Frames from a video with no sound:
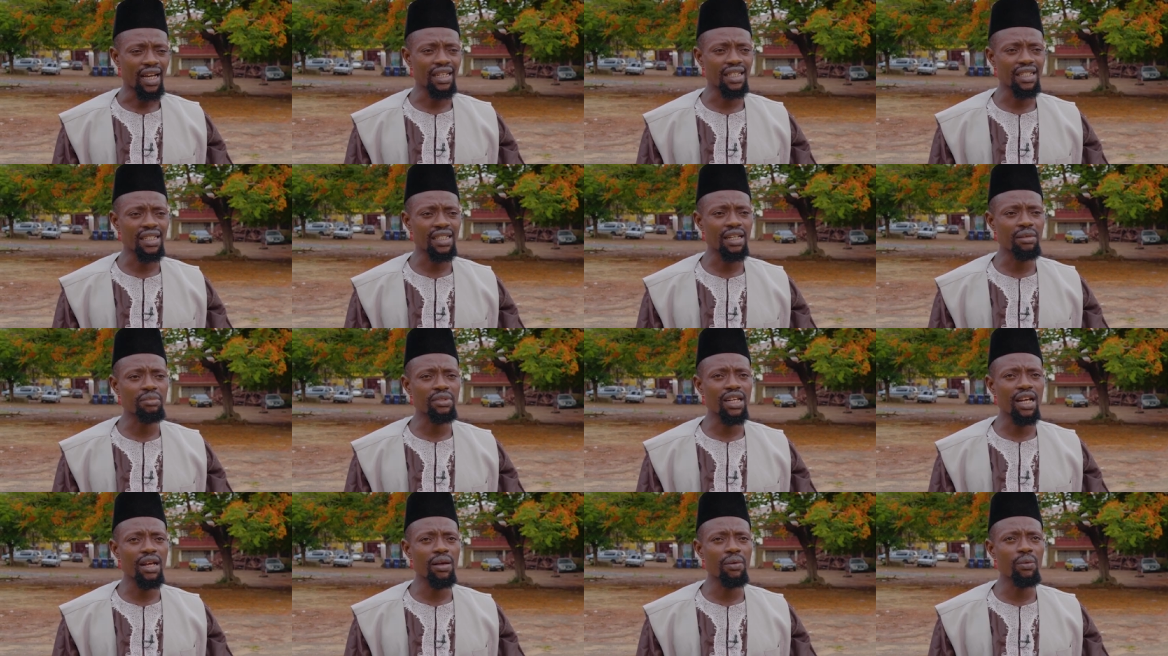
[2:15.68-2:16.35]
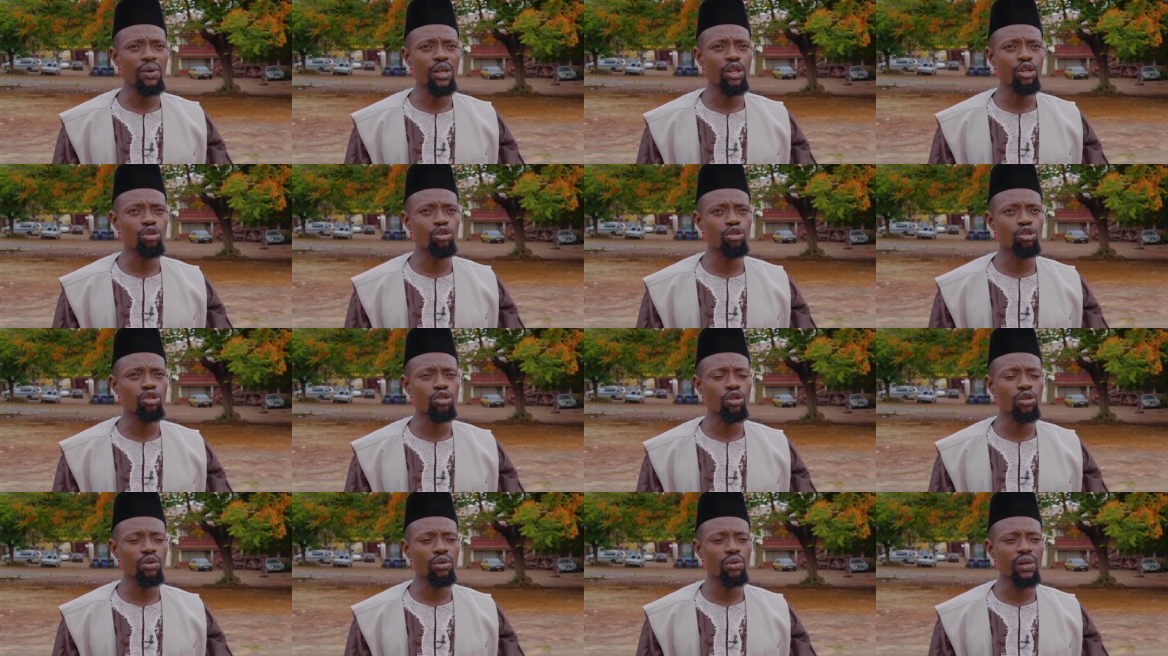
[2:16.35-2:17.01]
At the same time, we
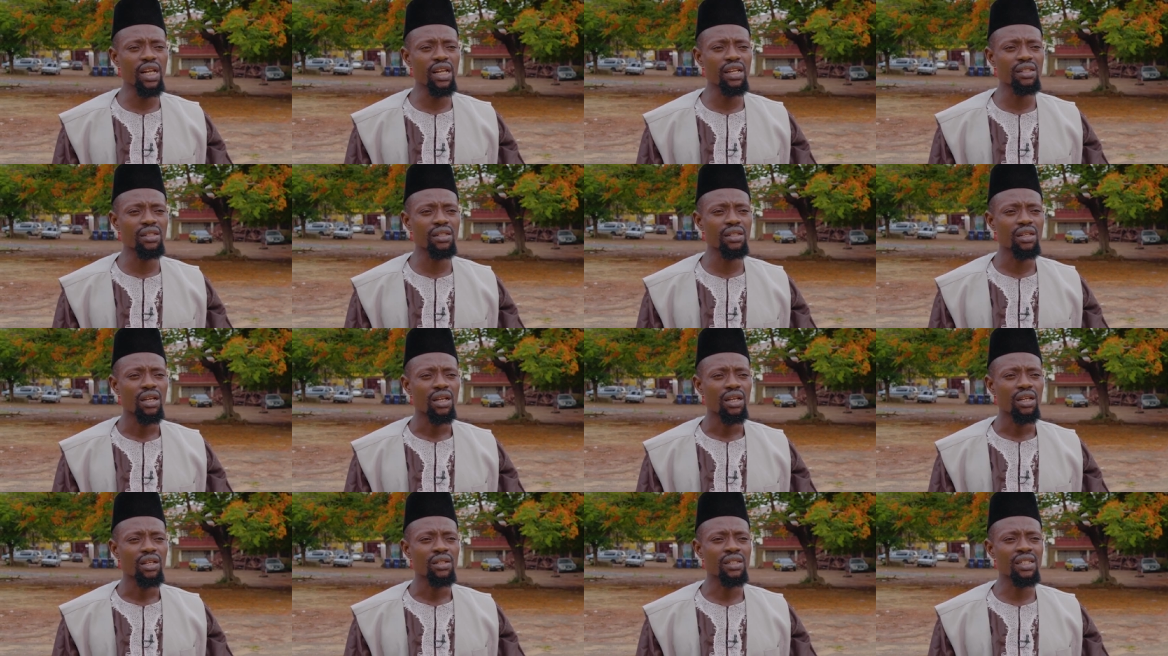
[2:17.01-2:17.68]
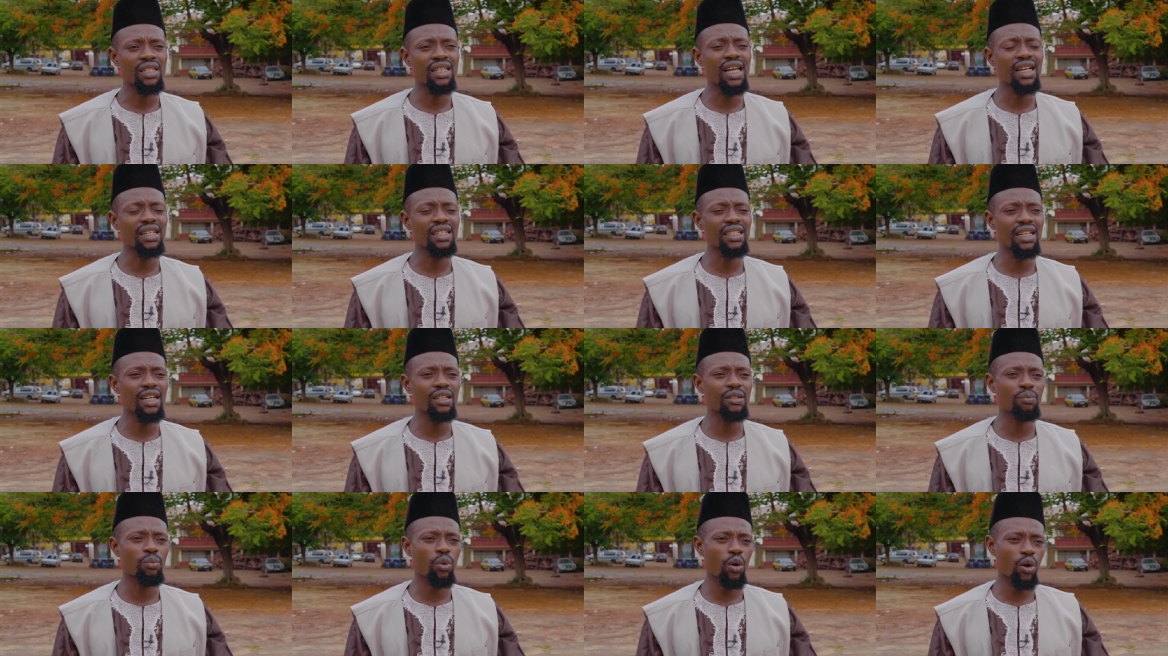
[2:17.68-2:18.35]
used to read
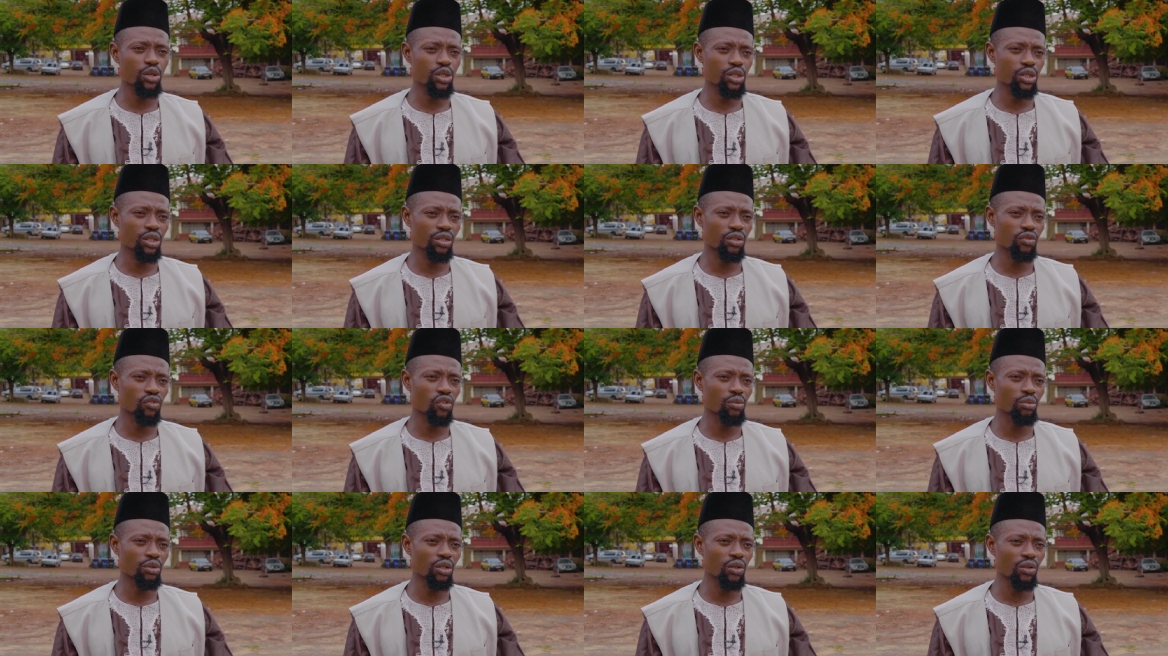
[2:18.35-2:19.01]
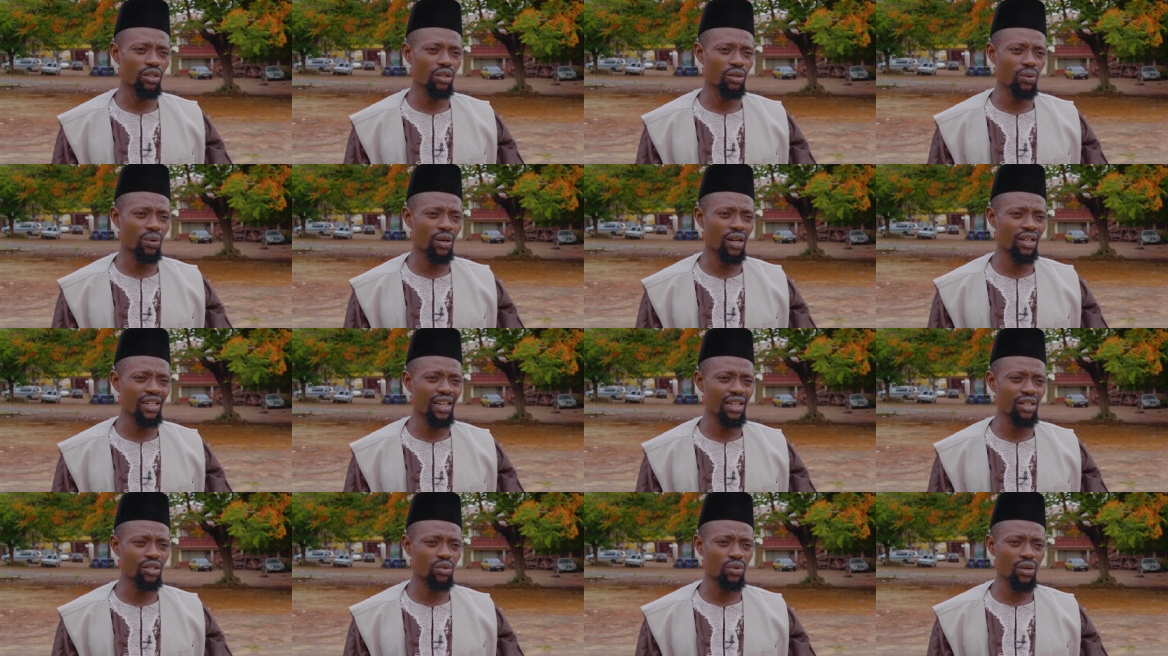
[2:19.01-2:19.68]
selected portions from the Holy
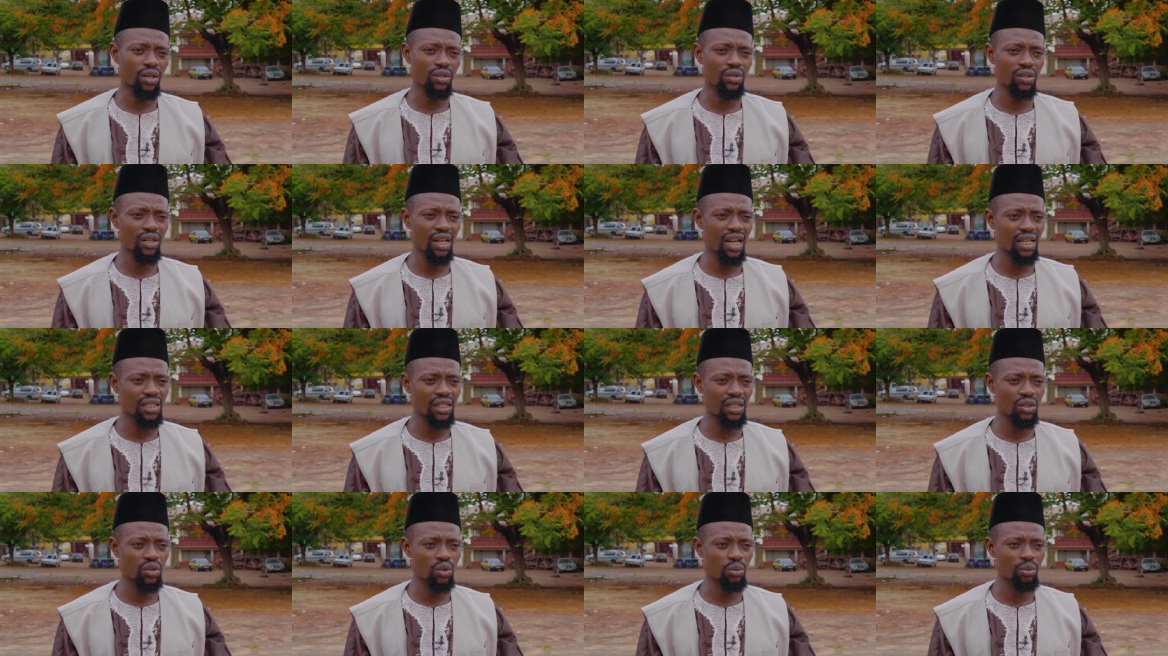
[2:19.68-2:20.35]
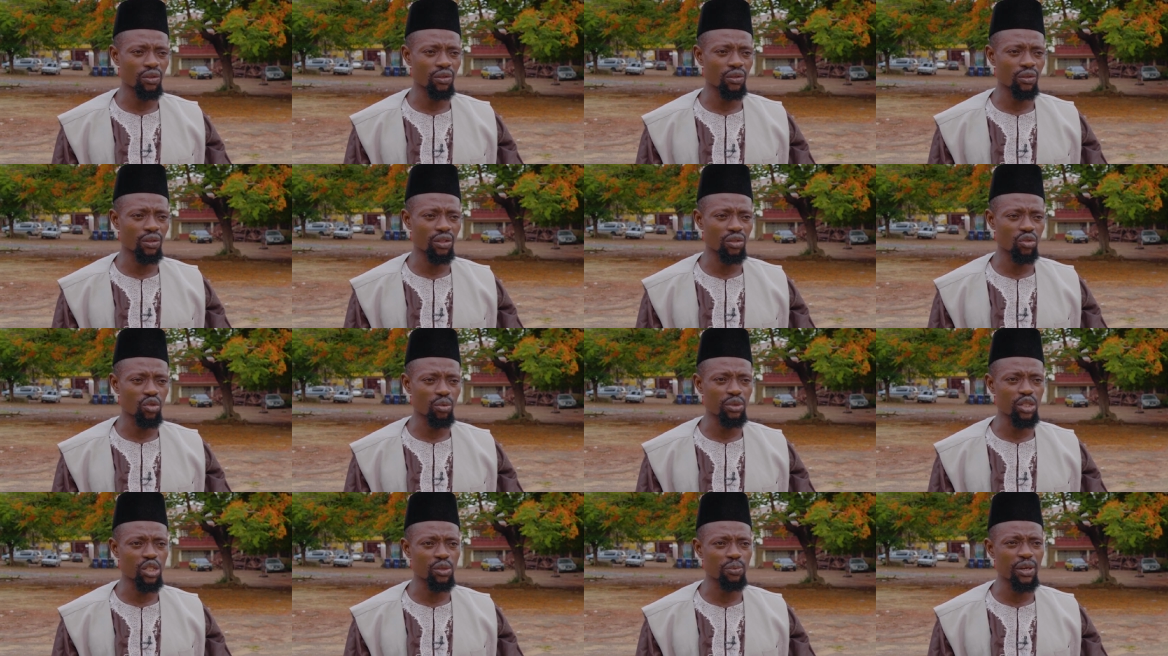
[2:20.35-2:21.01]
Quran, like Surah Yasin
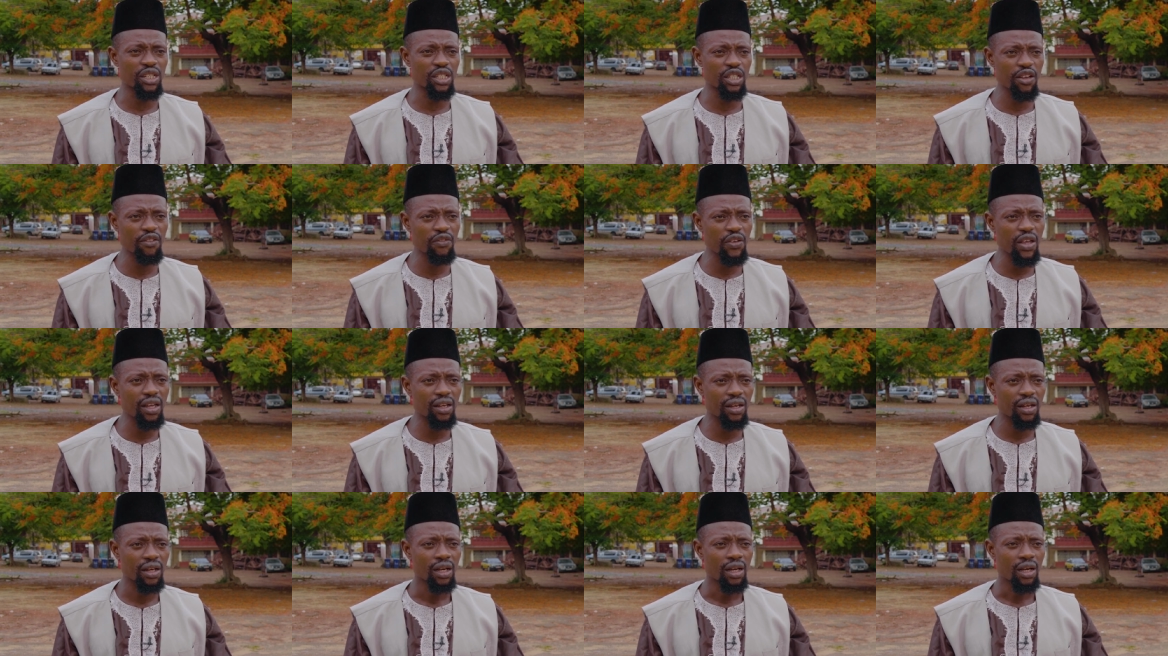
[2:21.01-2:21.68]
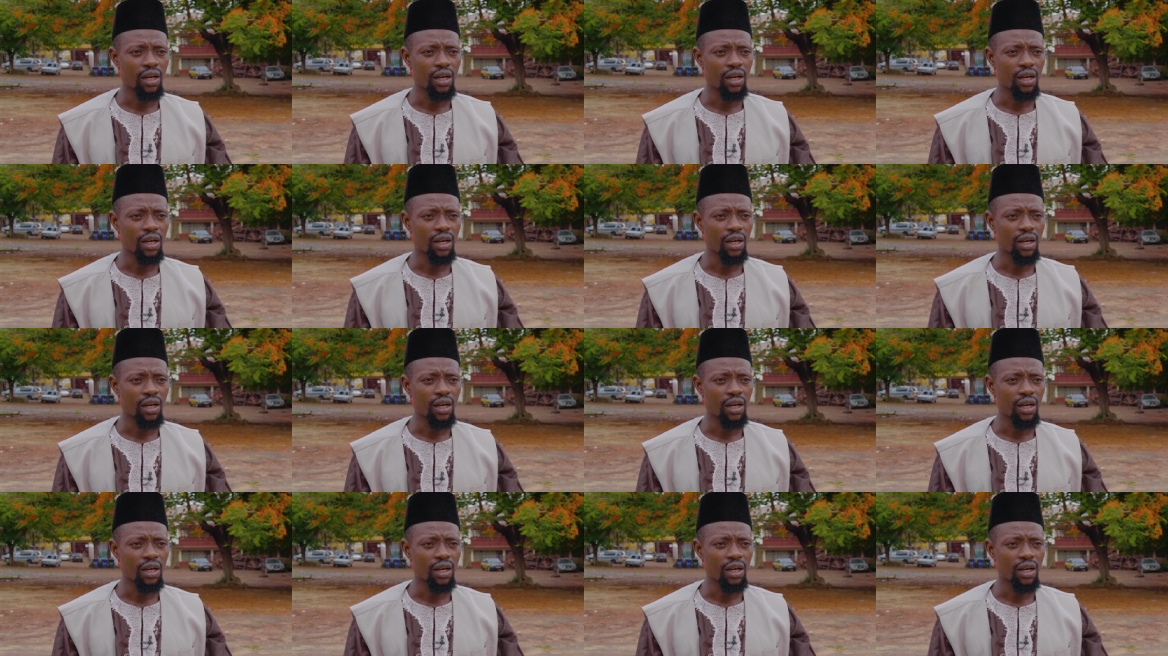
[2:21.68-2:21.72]
to be specific.